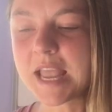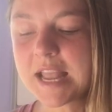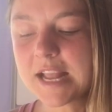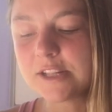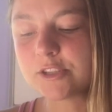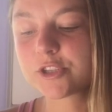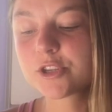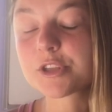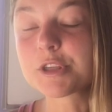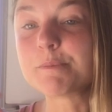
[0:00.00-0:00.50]

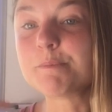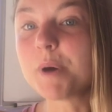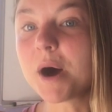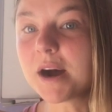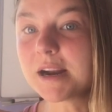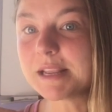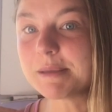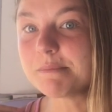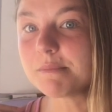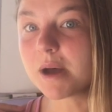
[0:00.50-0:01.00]
And so the
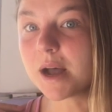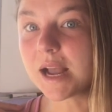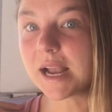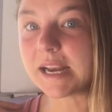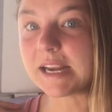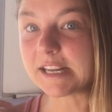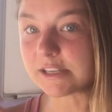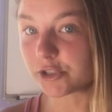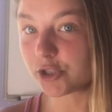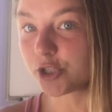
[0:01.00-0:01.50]
body
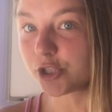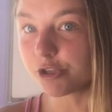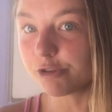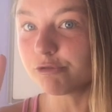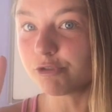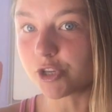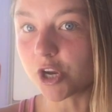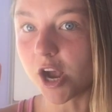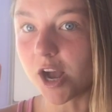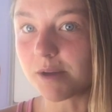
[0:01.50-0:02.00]
mind has two
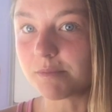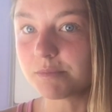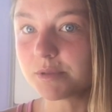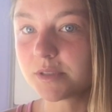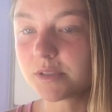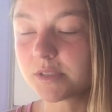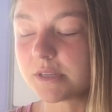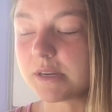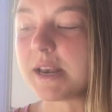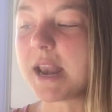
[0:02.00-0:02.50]

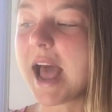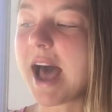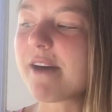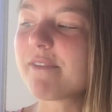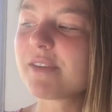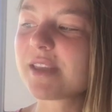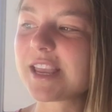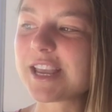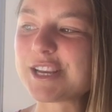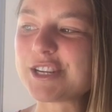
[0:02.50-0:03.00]
jobs
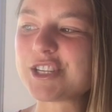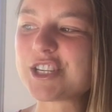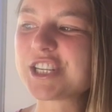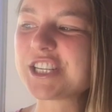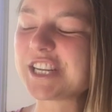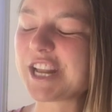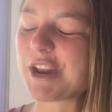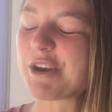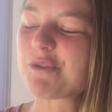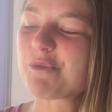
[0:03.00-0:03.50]

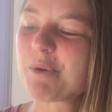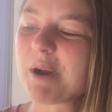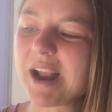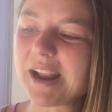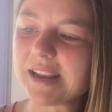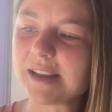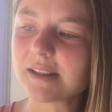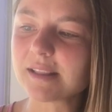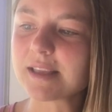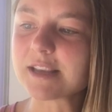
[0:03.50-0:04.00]
navigation and
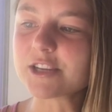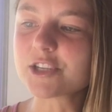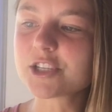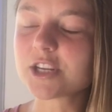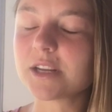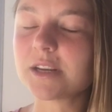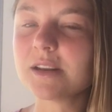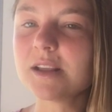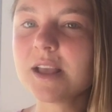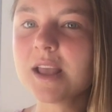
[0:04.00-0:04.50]

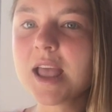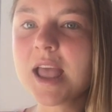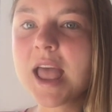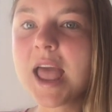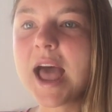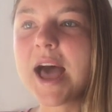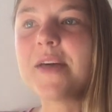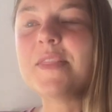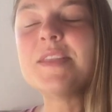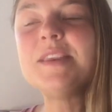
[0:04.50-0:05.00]
regulation.
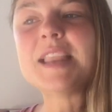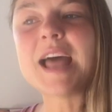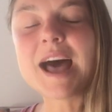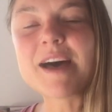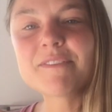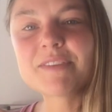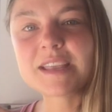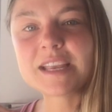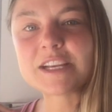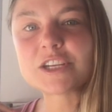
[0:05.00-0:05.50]
And the
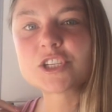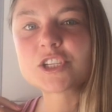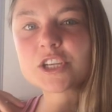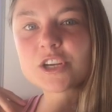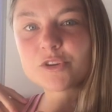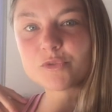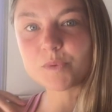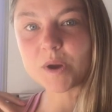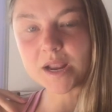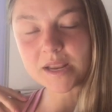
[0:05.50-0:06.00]
navigation
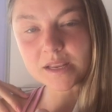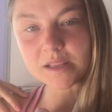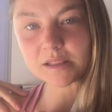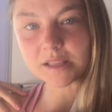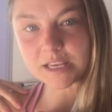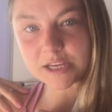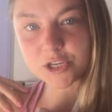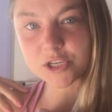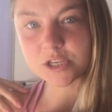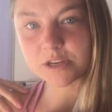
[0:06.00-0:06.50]
and
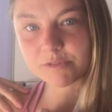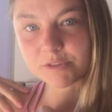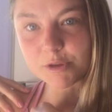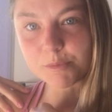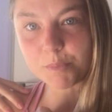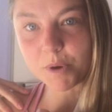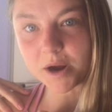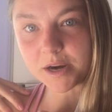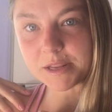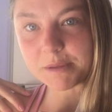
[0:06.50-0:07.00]
regulation of the
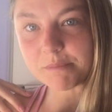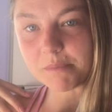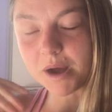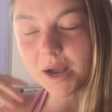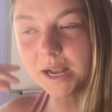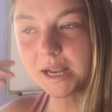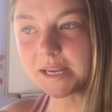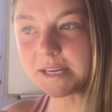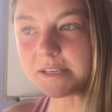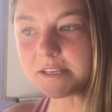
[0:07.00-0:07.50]
body
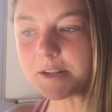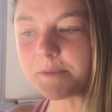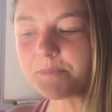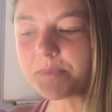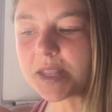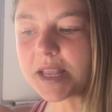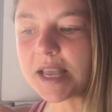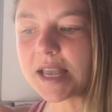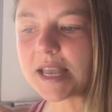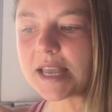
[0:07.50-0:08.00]
mind
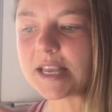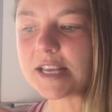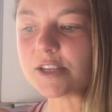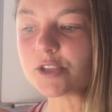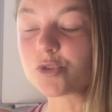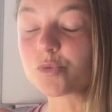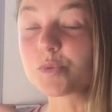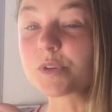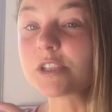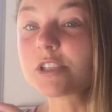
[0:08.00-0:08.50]

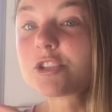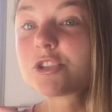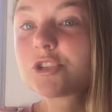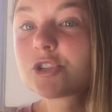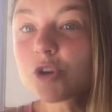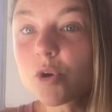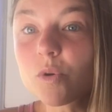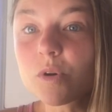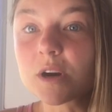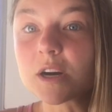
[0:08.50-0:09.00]
is
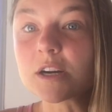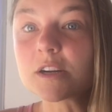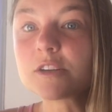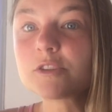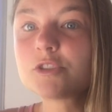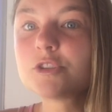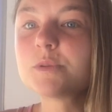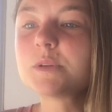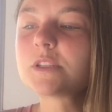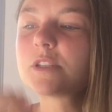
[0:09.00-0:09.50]
restored
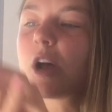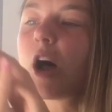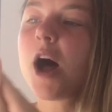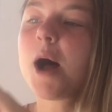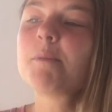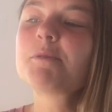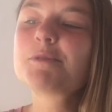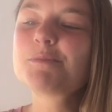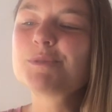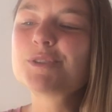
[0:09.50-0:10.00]
to its
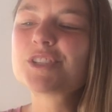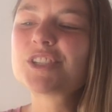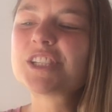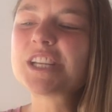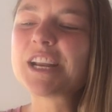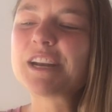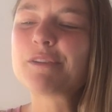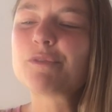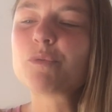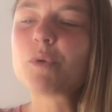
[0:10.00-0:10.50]
optimal
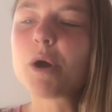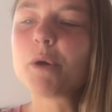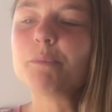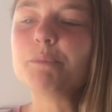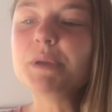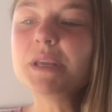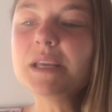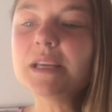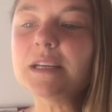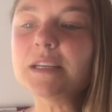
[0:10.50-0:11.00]
state of well
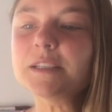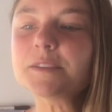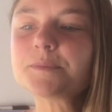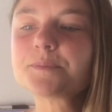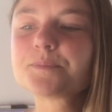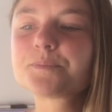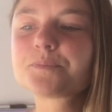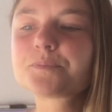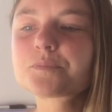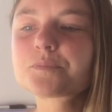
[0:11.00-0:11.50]
being